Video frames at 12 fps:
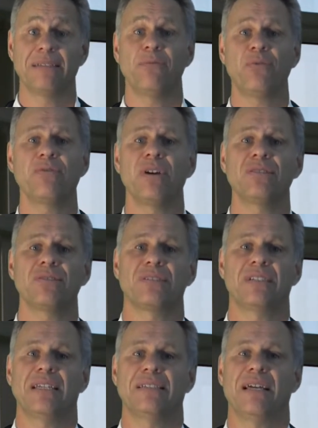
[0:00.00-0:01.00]
and
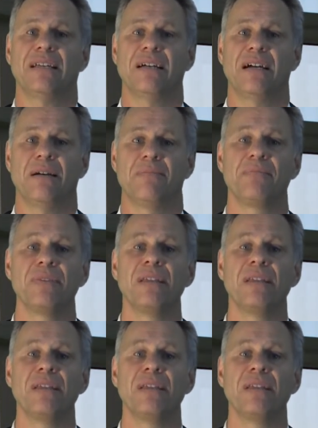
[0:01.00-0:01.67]
FreeRentalSite.com.